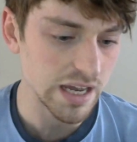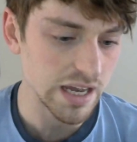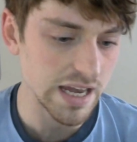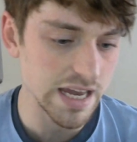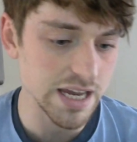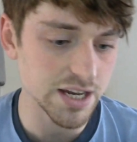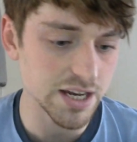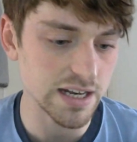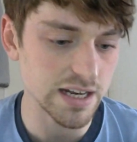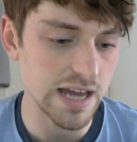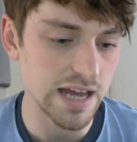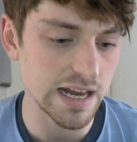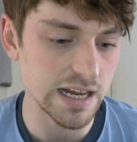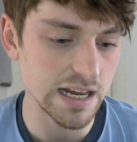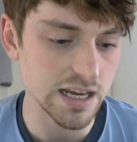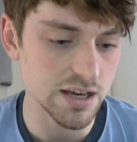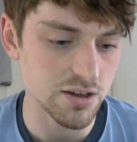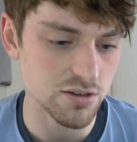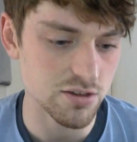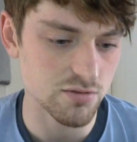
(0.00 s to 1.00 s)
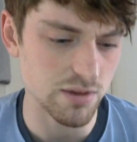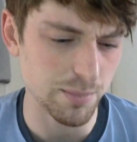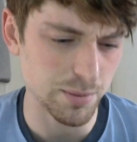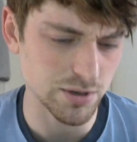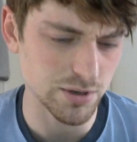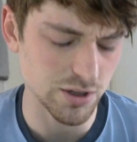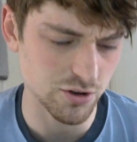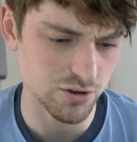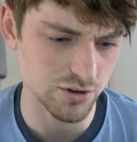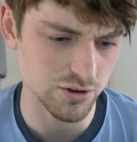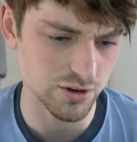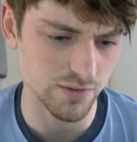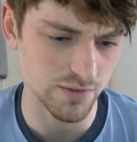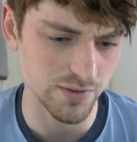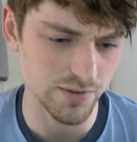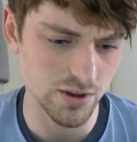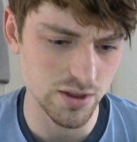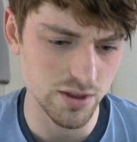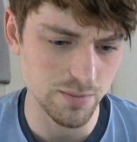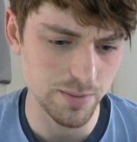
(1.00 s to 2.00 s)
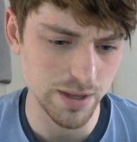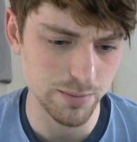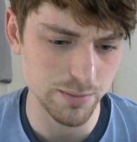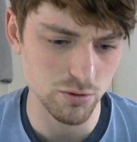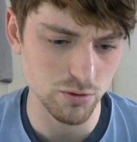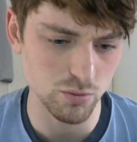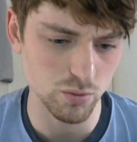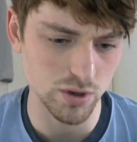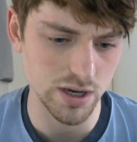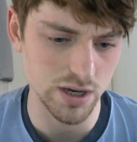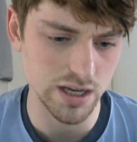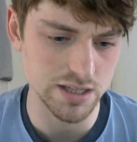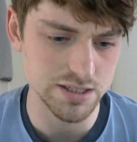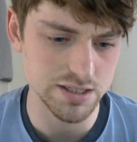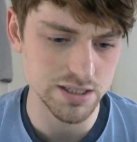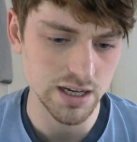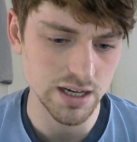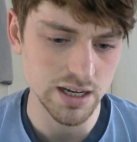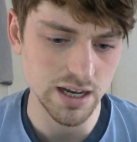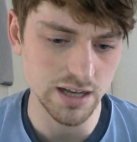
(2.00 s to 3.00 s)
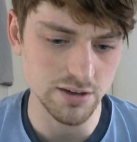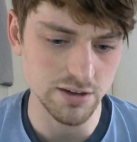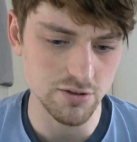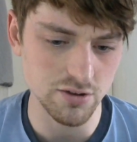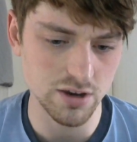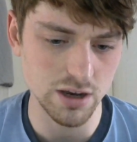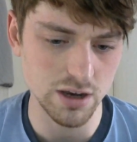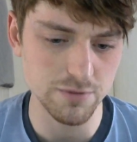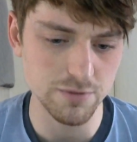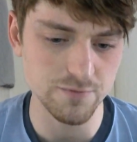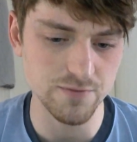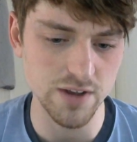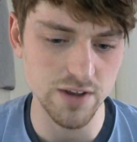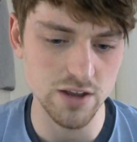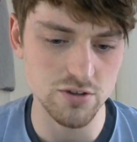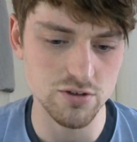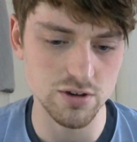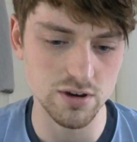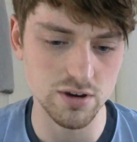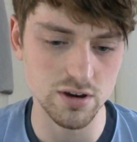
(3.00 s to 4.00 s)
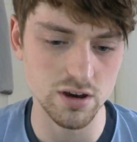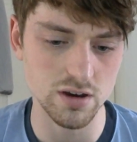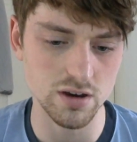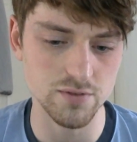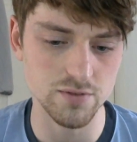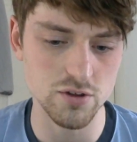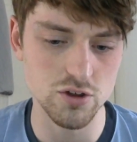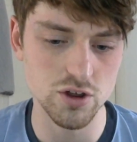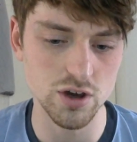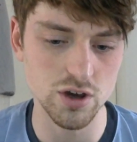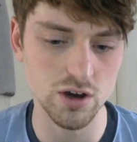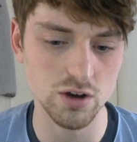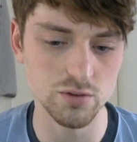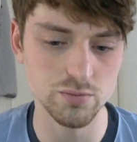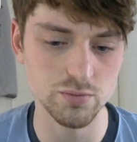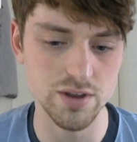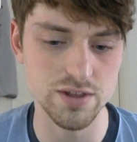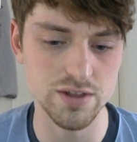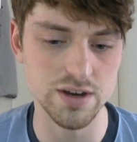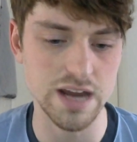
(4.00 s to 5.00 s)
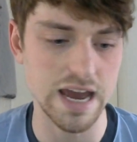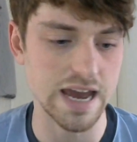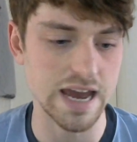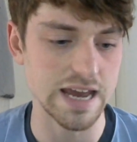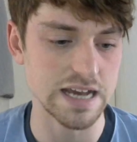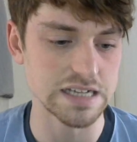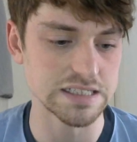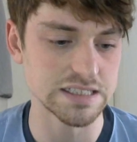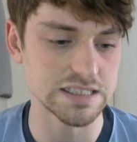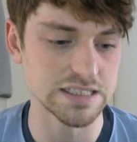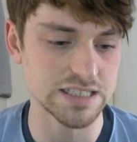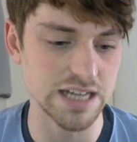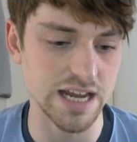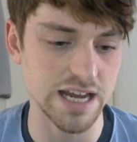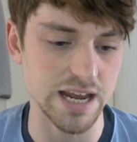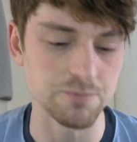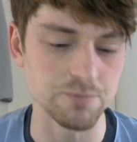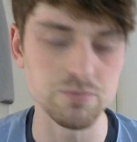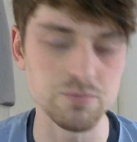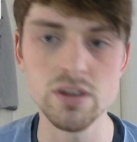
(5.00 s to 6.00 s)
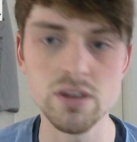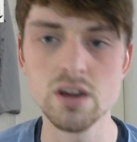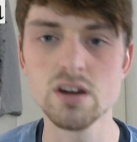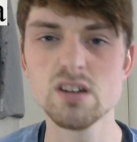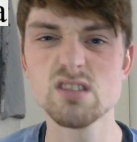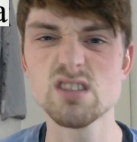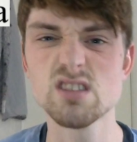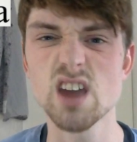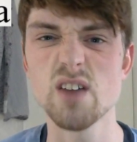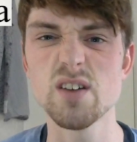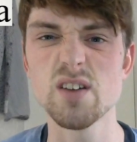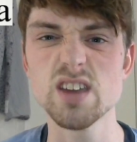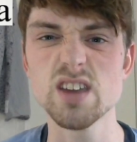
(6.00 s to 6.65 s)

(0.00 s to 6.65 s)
Echolalia is the repetition of other people's words and is a common feature of the child with an ASD. So